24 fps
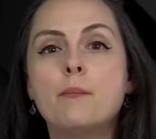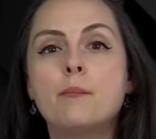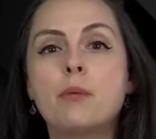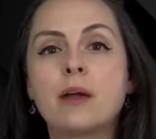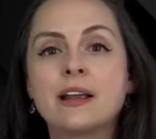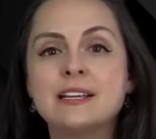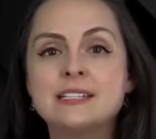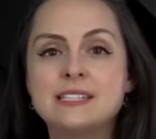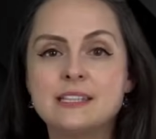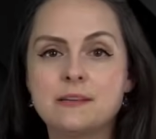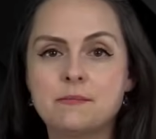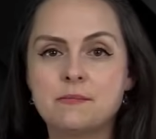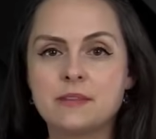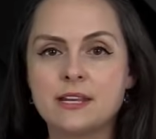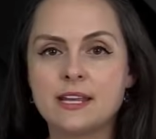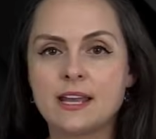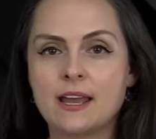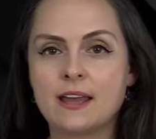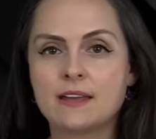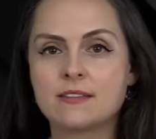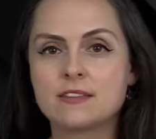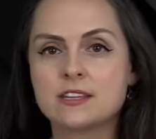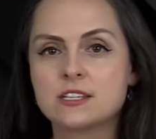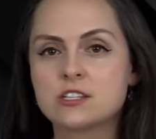
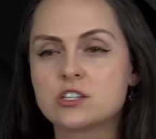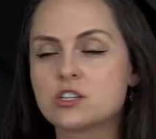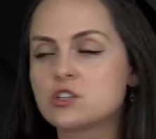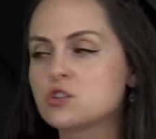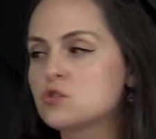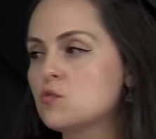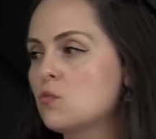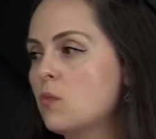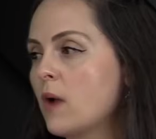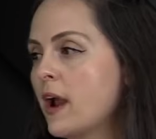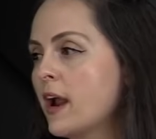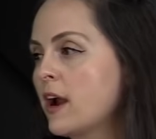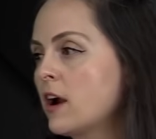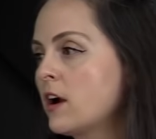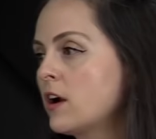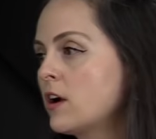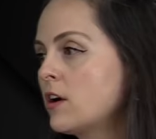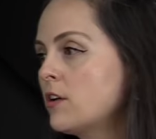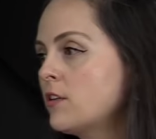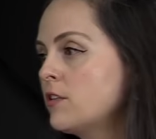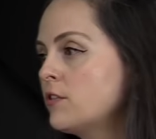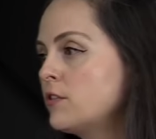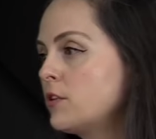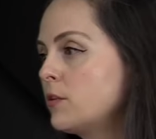Bradypnea, this is
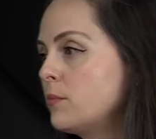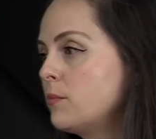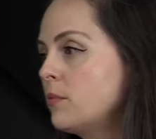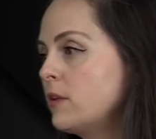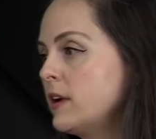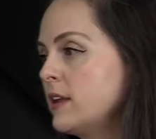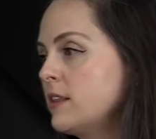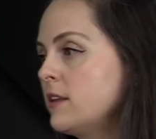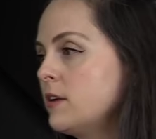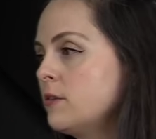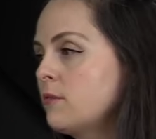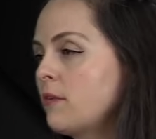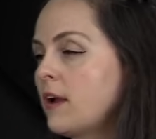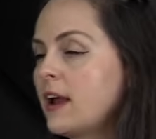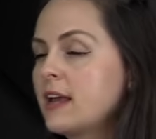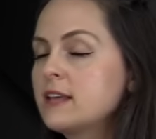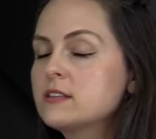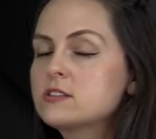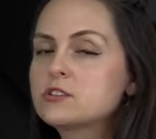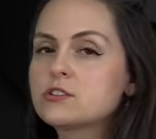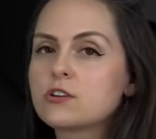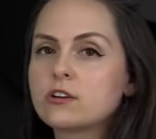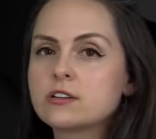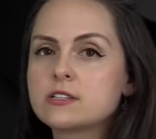where their breathing
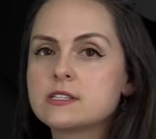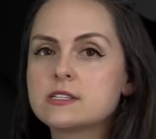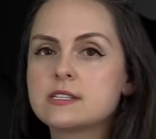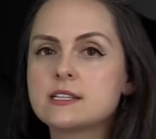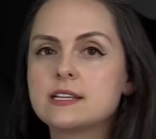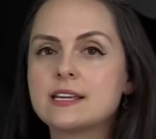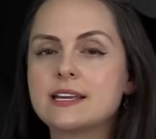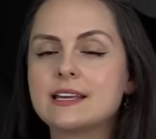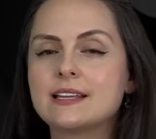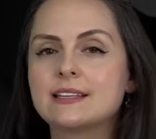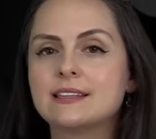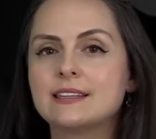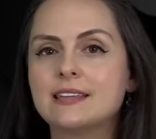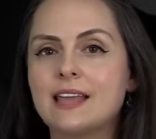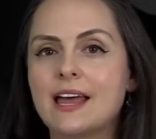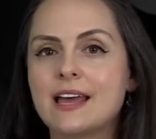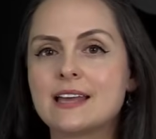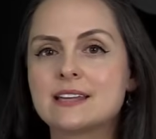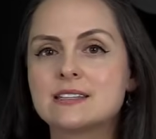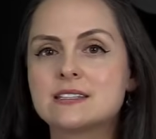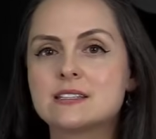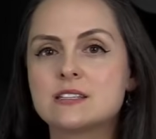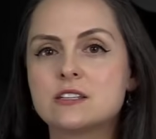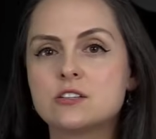rate starts to get
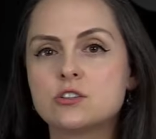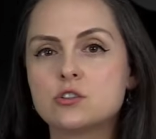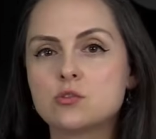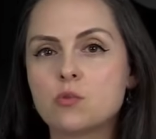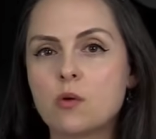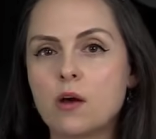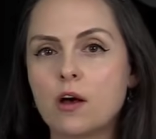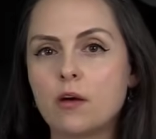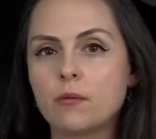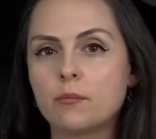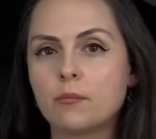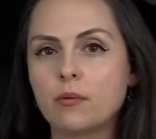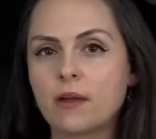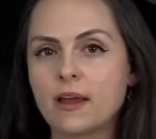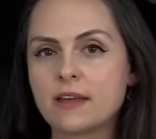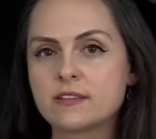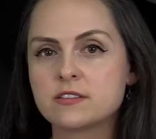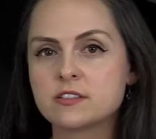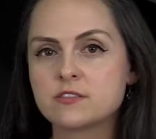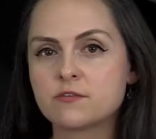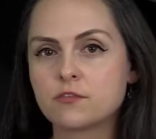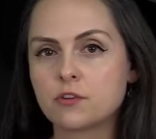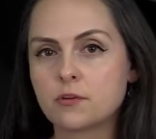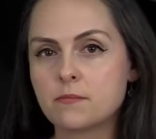less than 12
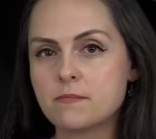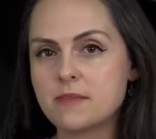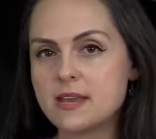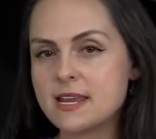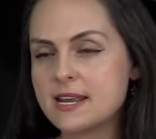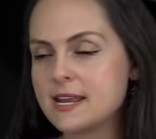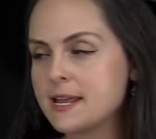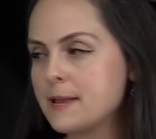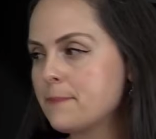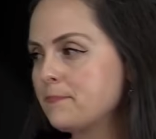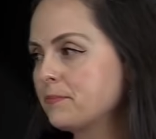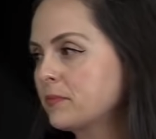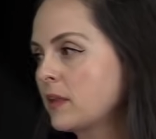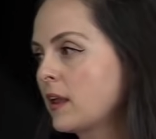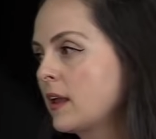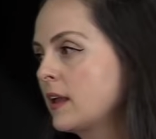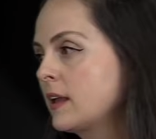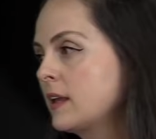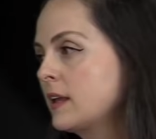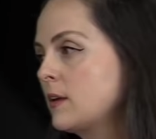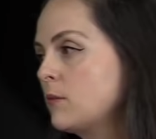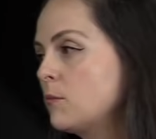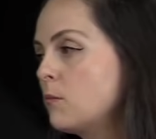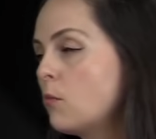breaths per minute.
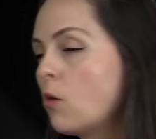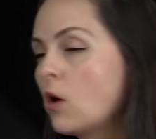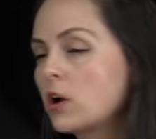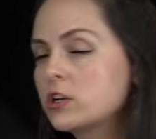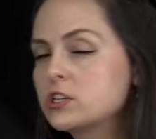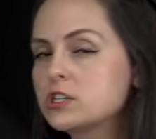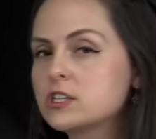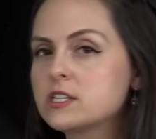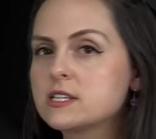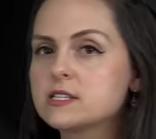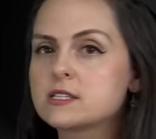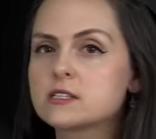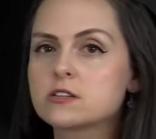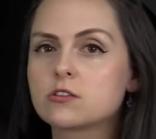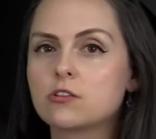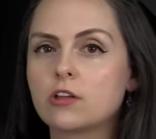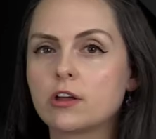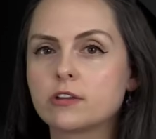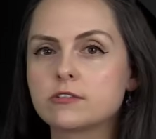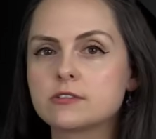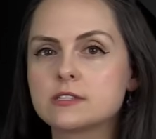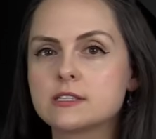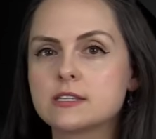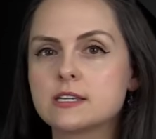Watch this
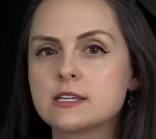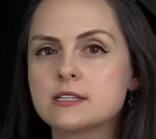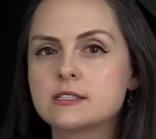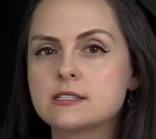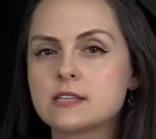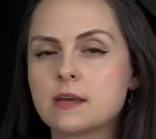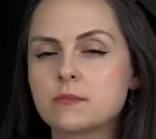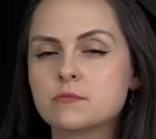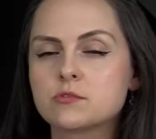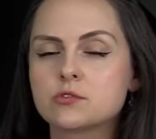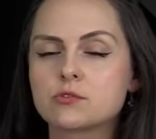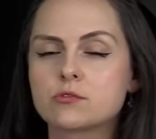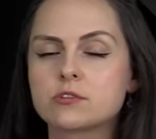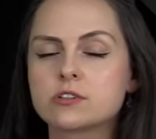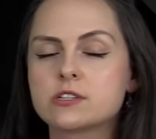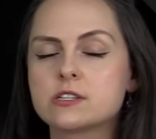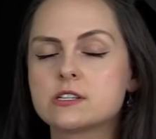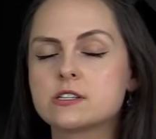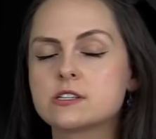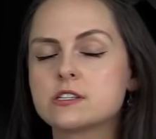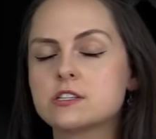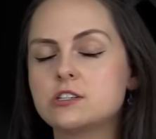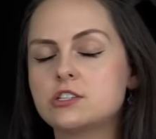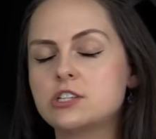closely. Some
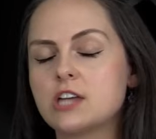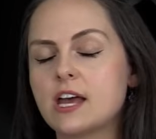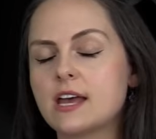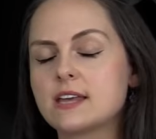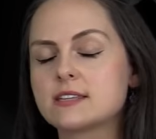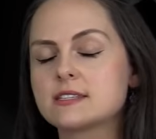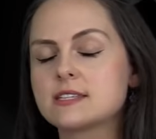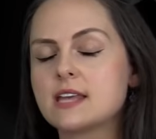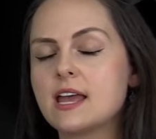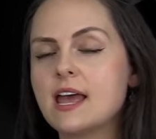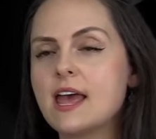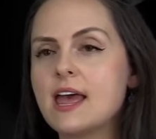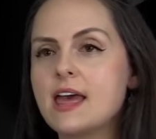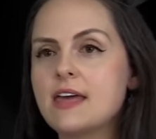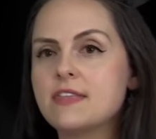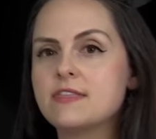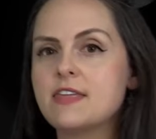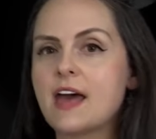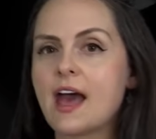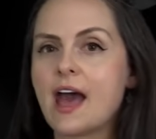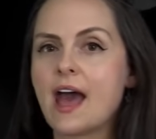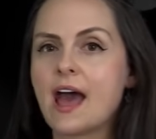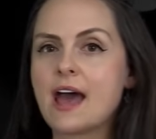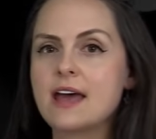sources suggest
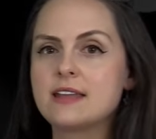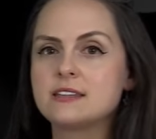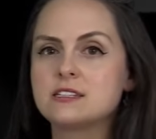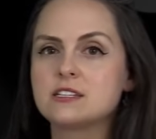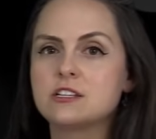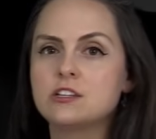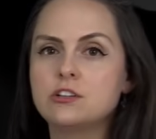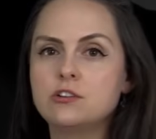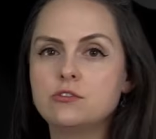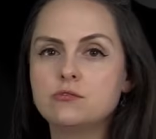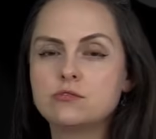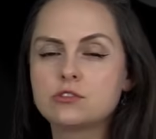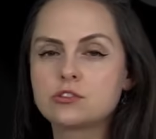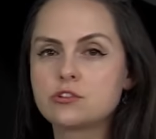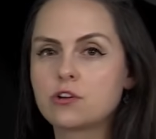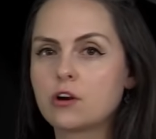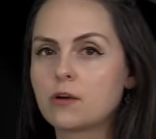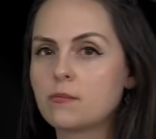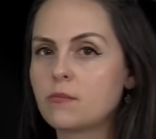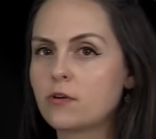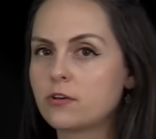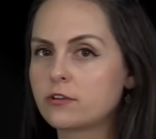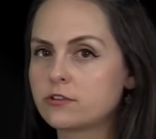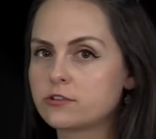that you
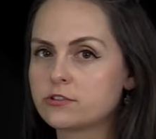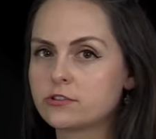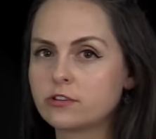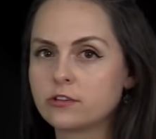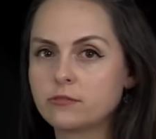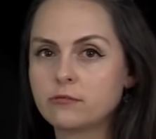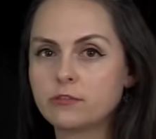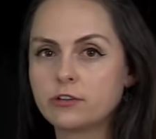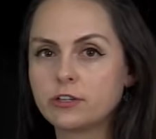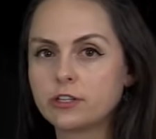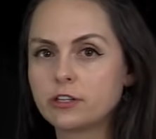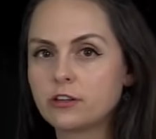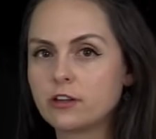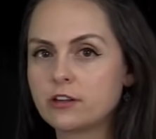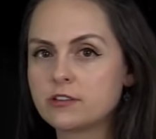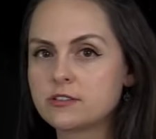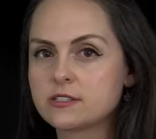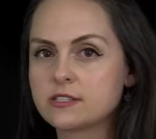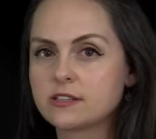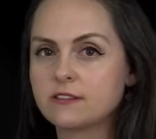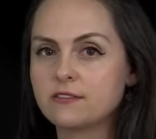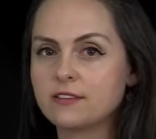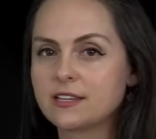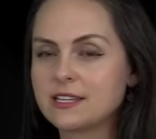start monitoring really
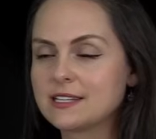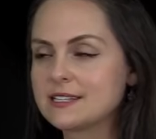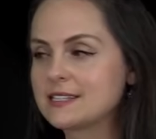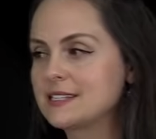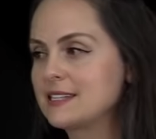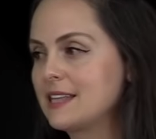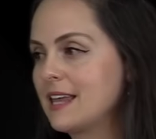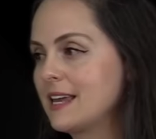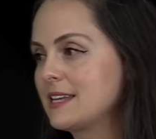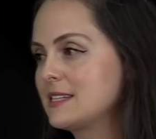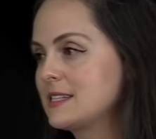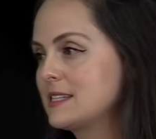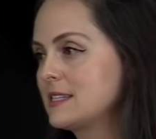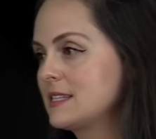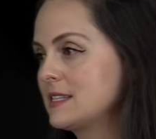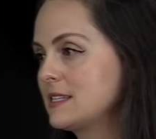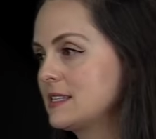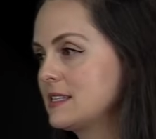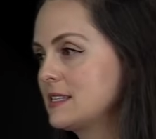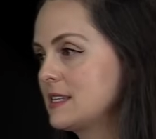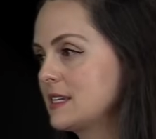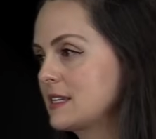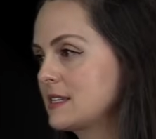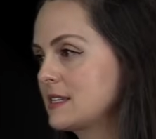closely if it gets less
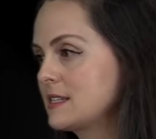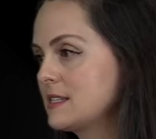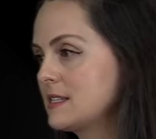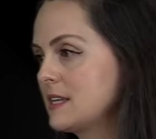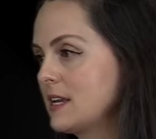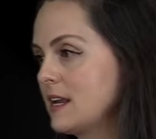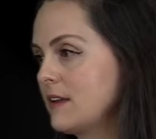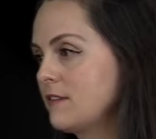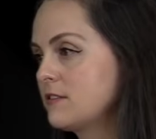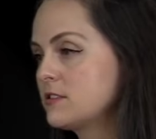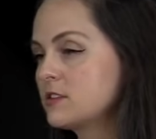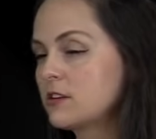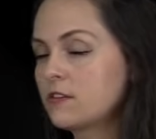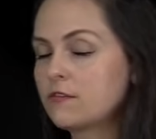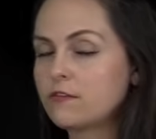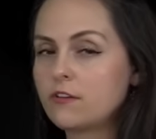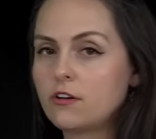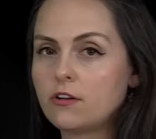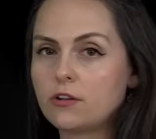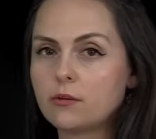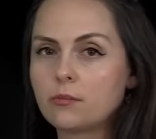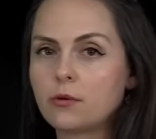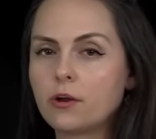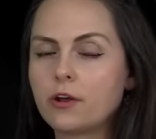than 16, so
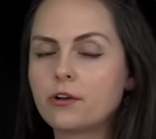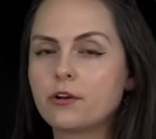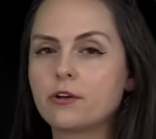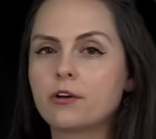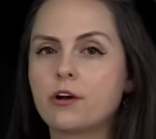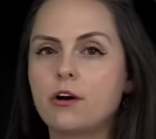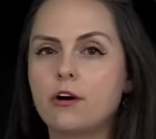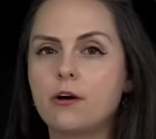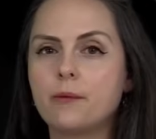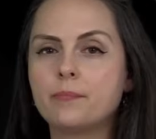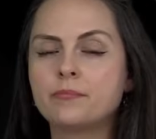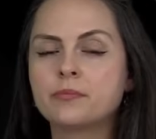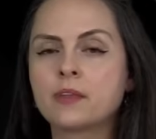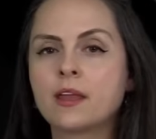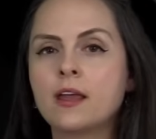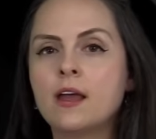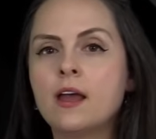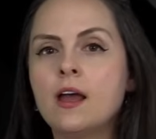follow protocol.